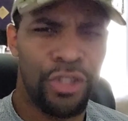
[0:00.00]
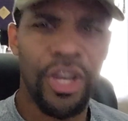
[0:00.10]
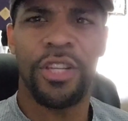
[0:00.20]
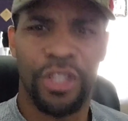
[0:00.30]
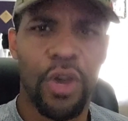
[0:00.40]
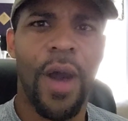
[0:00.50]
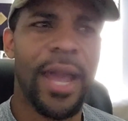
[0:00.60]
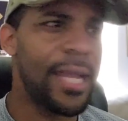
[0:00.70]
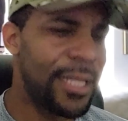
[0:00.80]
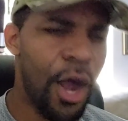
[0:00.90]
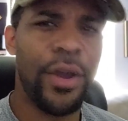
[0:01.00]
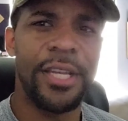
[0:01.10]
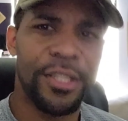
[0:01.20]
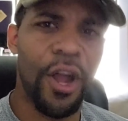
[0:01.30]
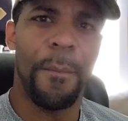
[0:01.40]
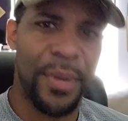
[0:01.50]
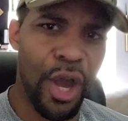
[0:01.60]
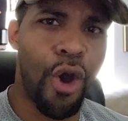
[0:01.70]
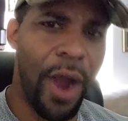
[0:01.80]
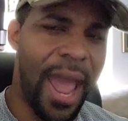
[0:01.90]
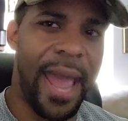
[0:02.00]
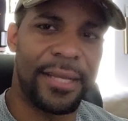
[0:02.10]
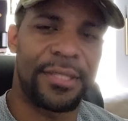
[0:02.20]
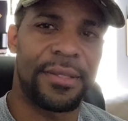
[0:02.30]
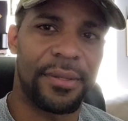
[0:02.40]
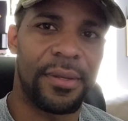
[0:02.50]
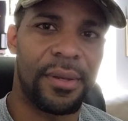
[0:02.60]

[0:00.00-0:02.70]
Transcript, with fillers: just so I can donkey stomp your ass